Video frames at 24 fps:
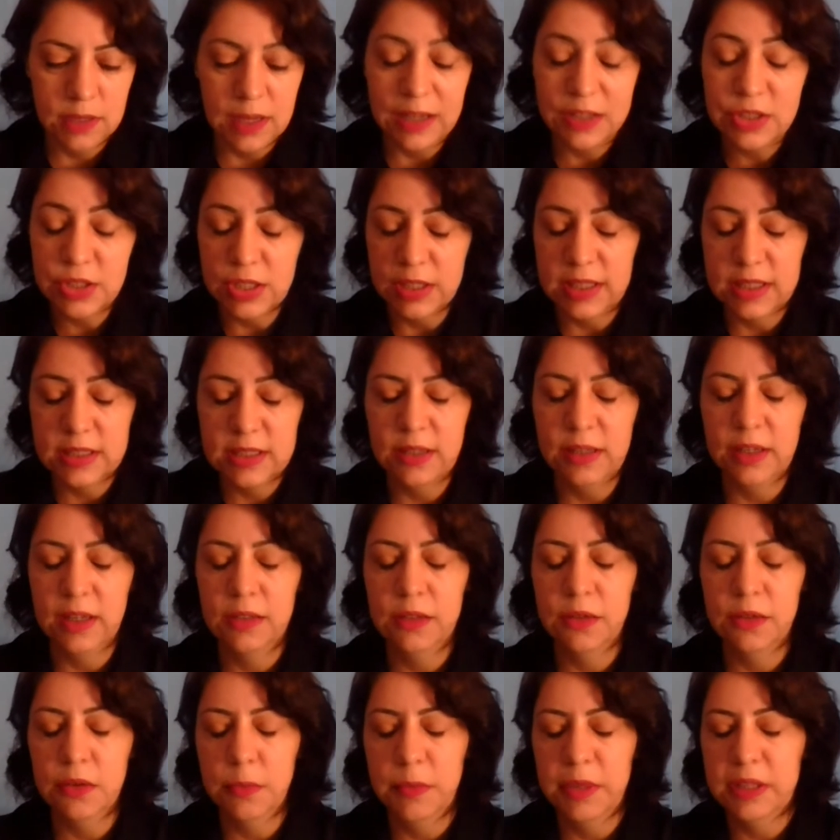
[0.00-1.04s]
Actually, it's not
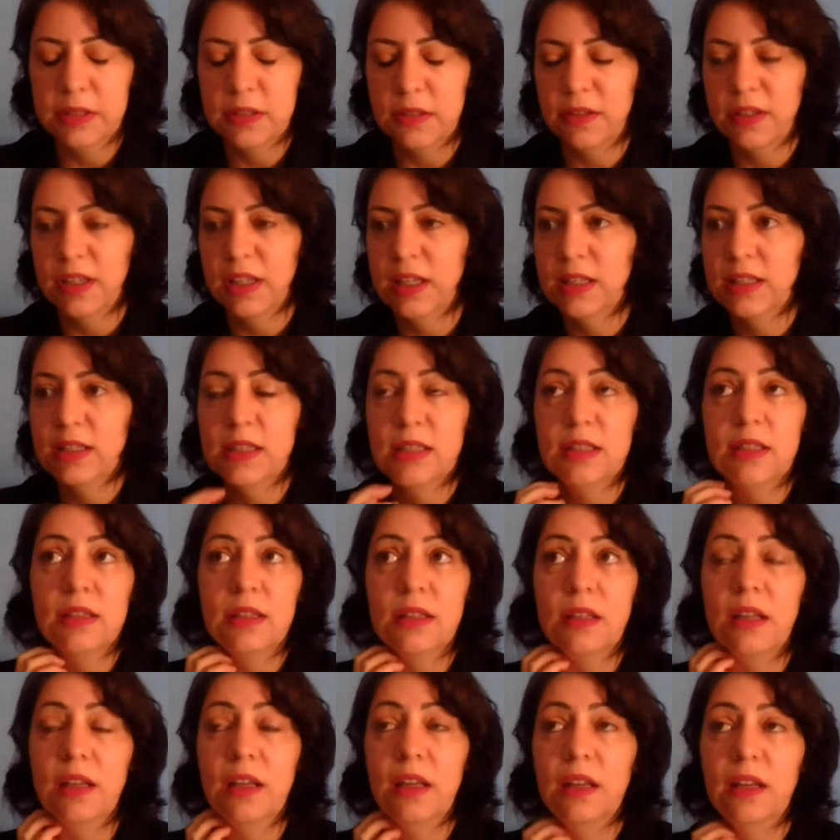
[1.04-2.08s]
a documentary.
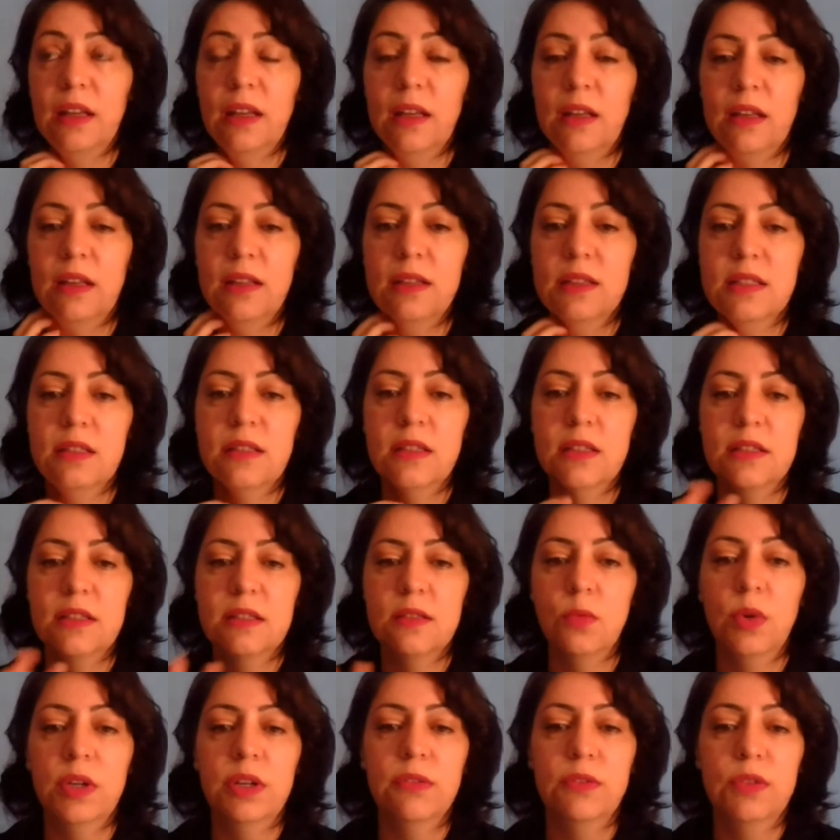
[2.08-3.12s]

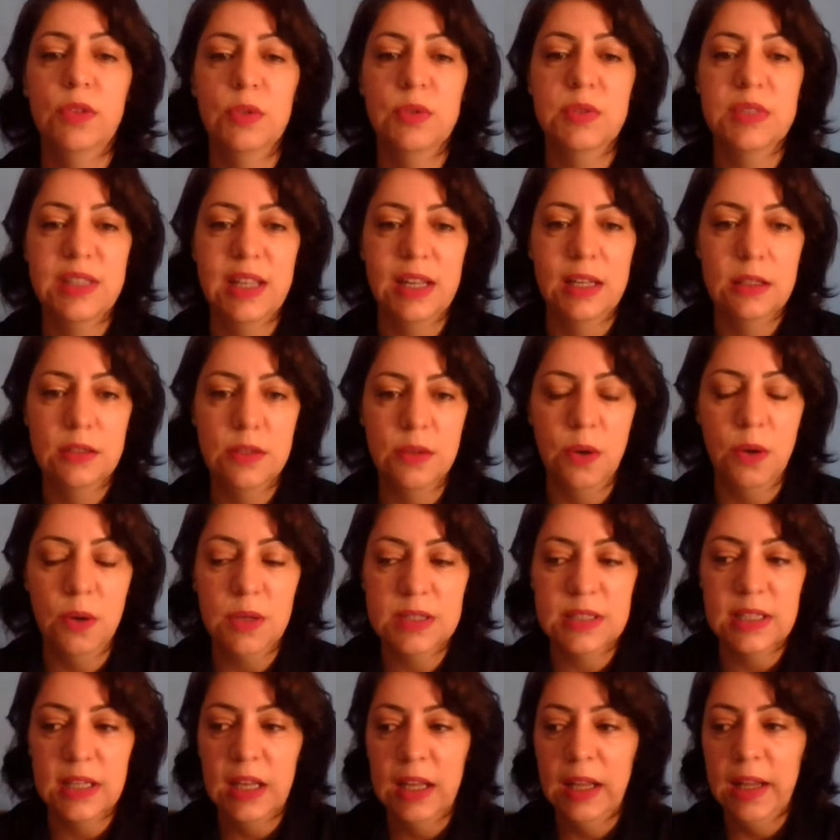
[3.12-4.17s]
It's one of those TED
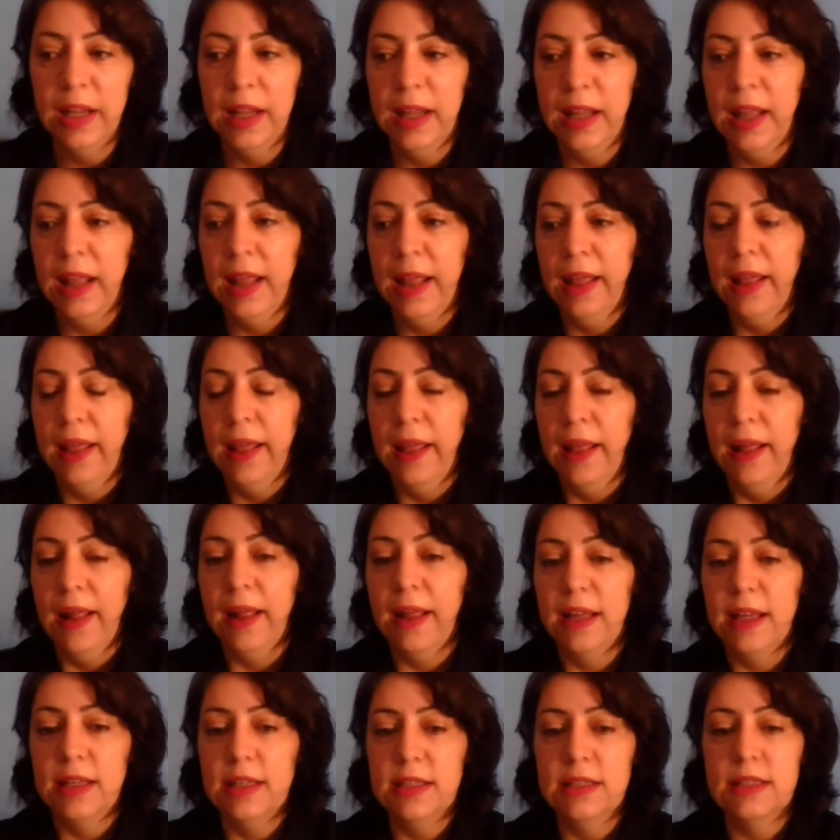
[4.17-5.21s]
Talks.
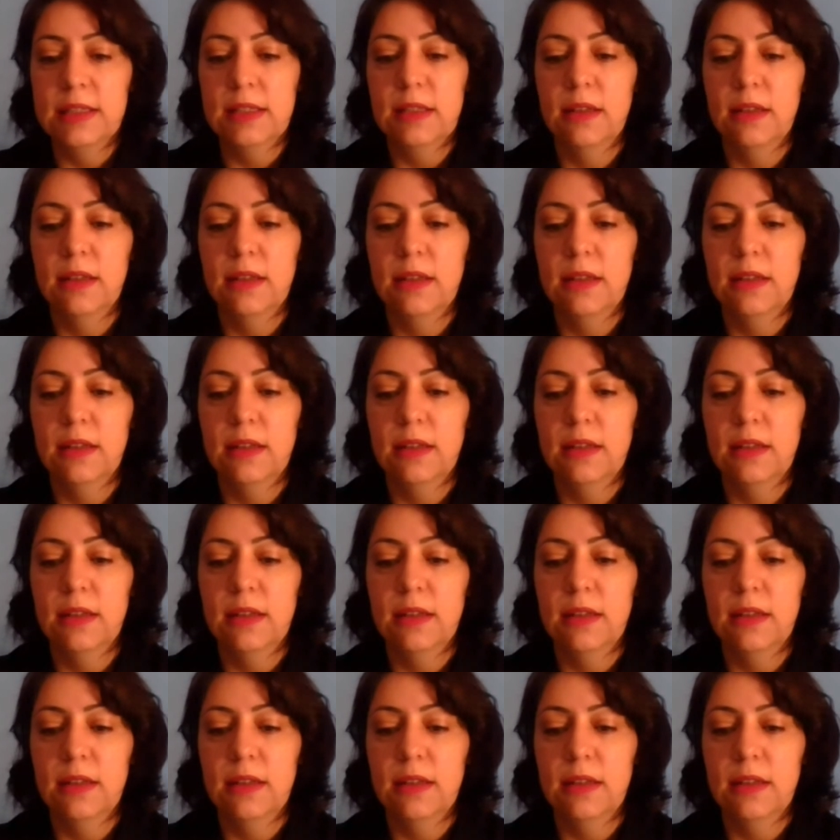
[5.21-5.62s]
And